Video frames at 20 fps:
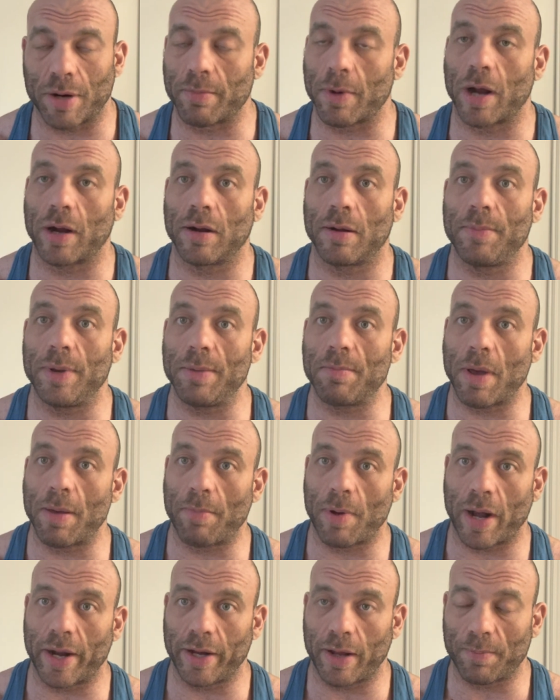I'm not going to beat my
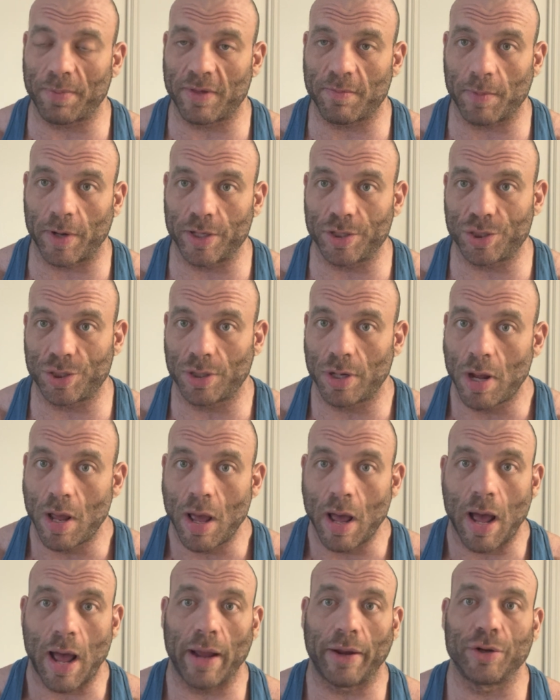body up as much.
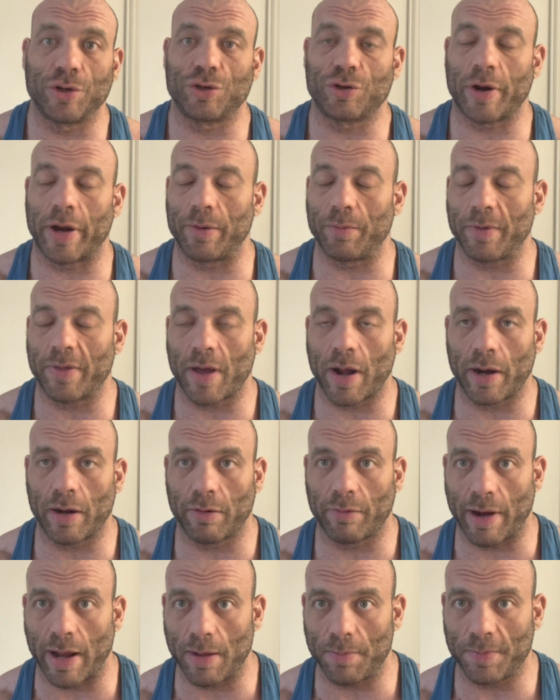I can train with higher
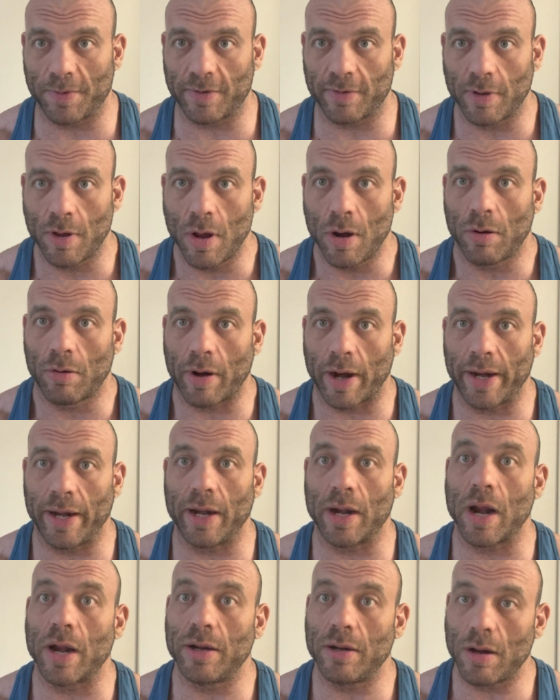reps, right?
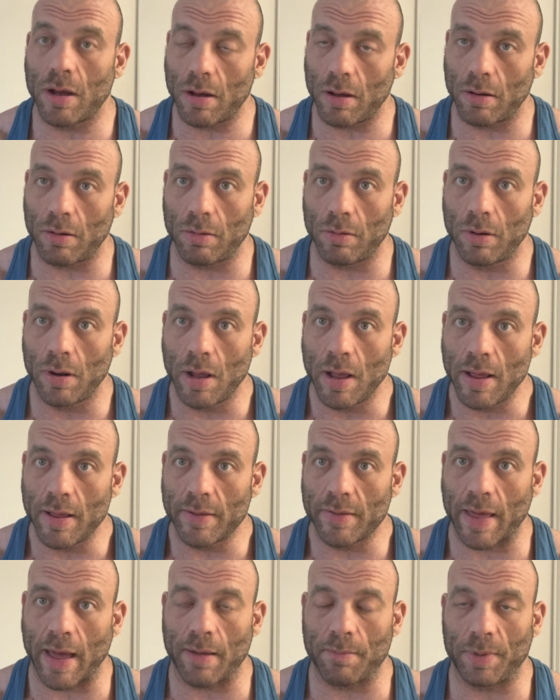And I know
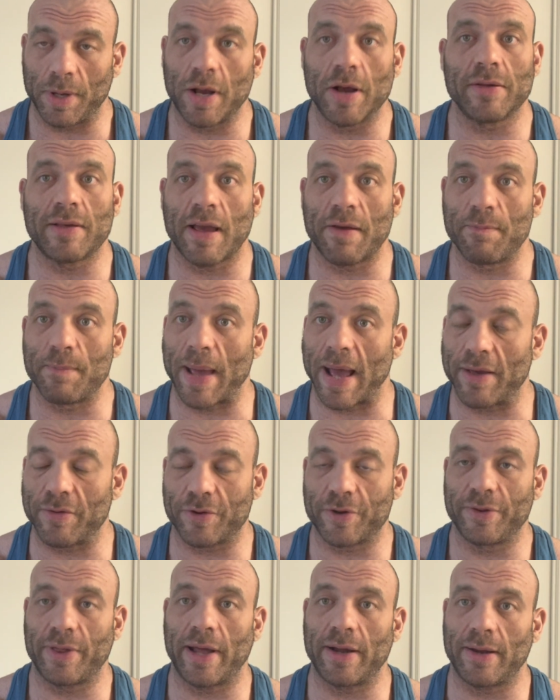that because I've
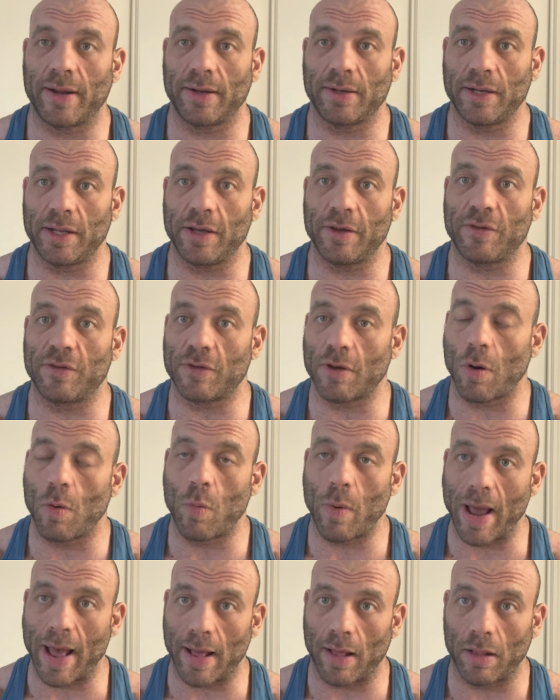mastered that technique so
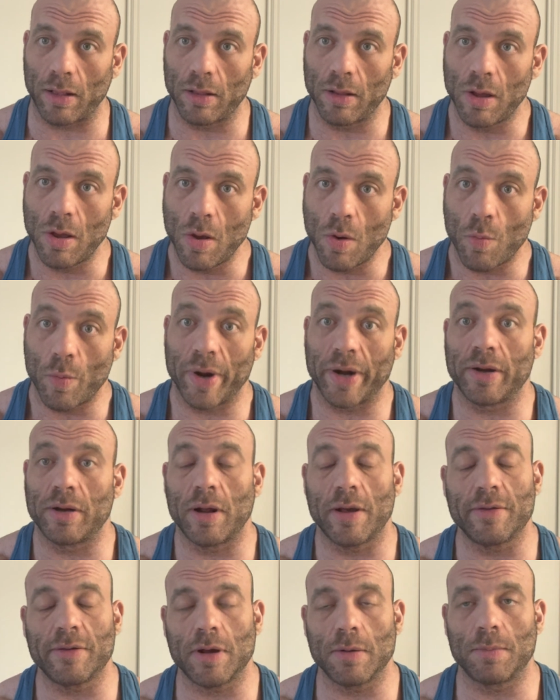well, when it
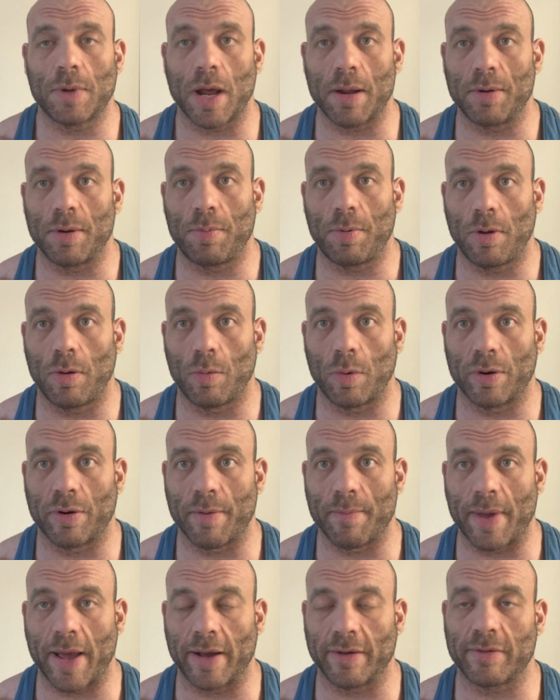does come time to pull one
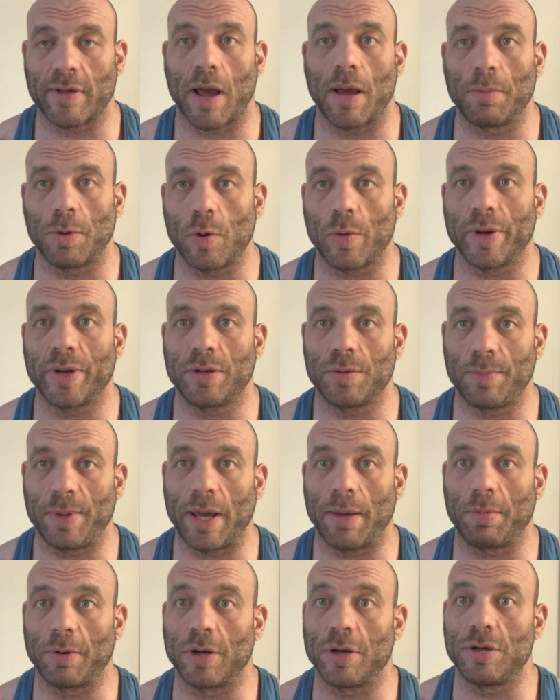rep max, I'm going to be
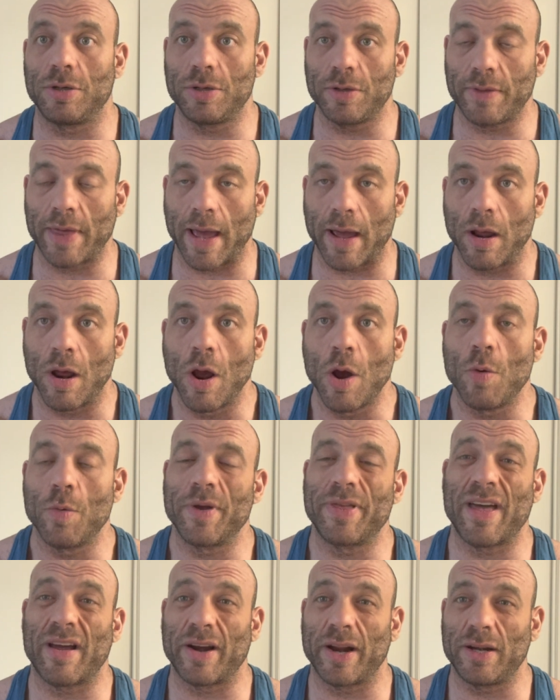able to do that
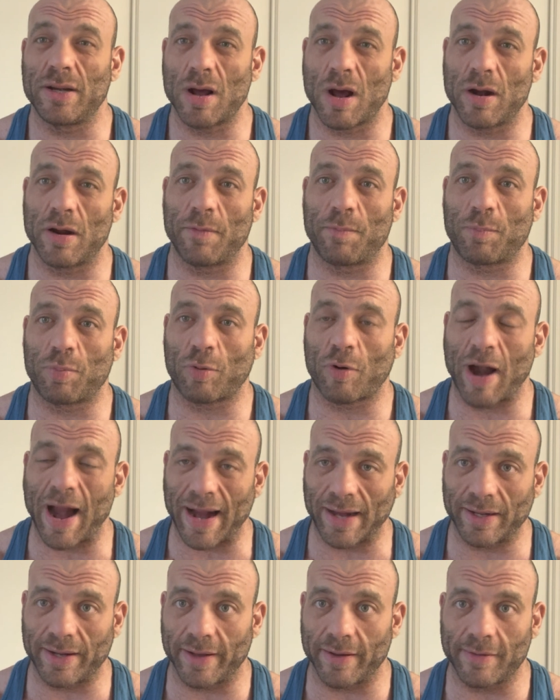without a ton of
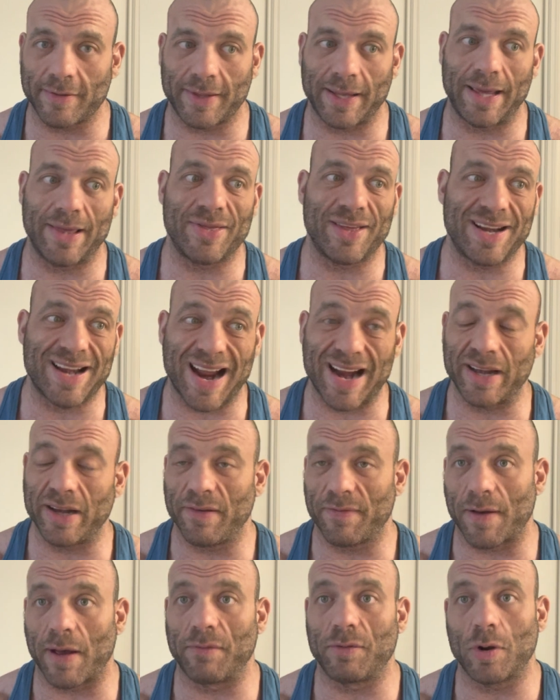practice in the
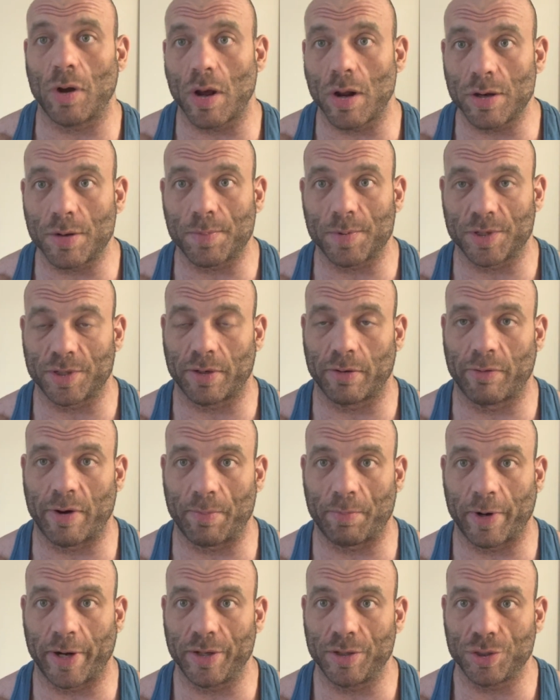95 to 100%
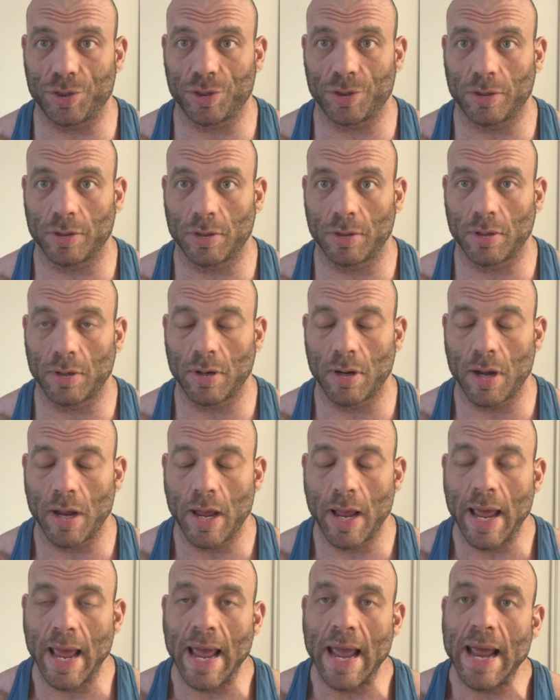rep range.
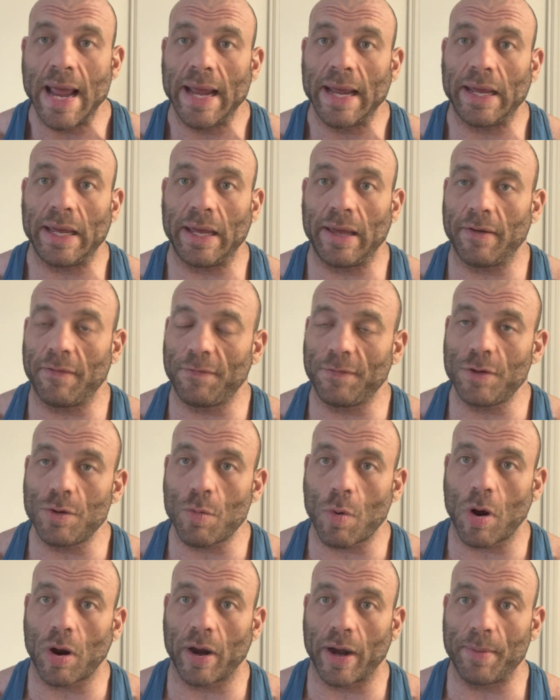If
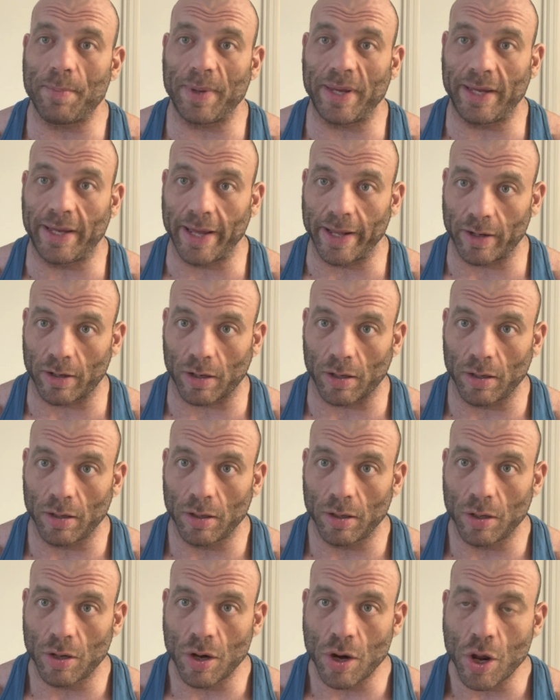you are a
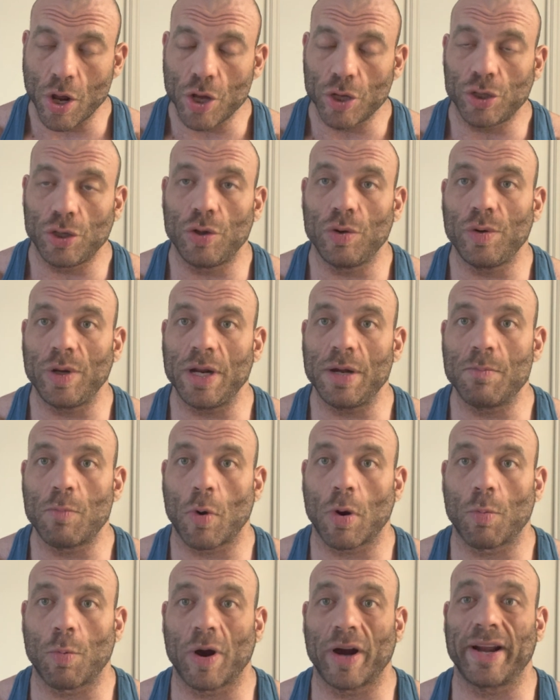beginner, you need
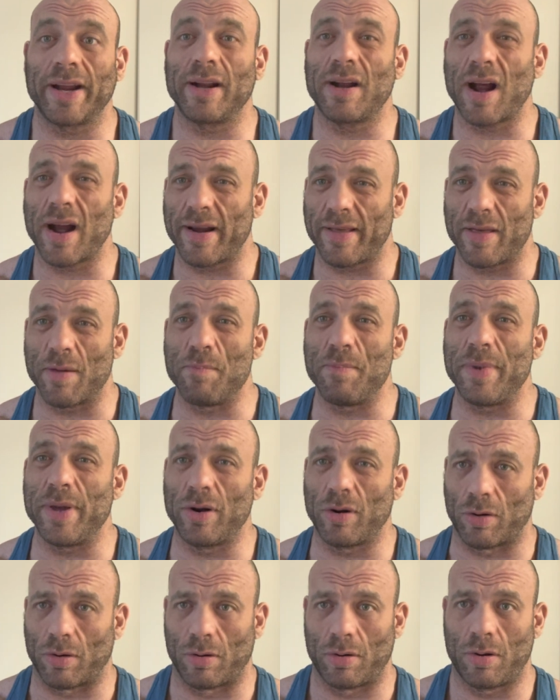more work in kind of the
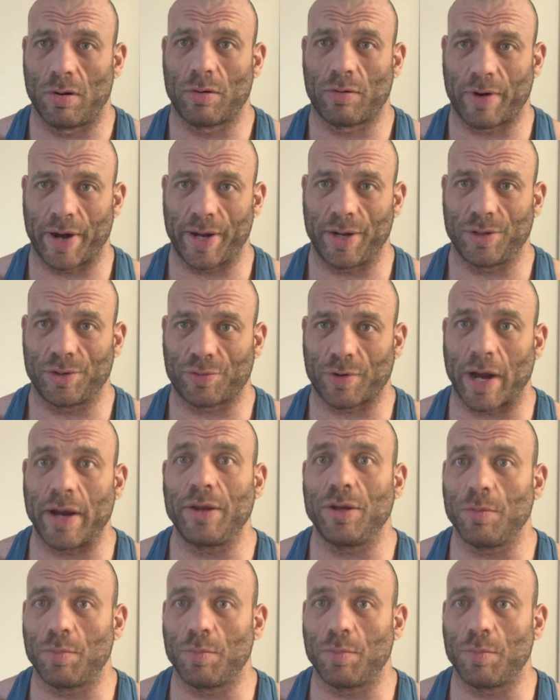middle range, right?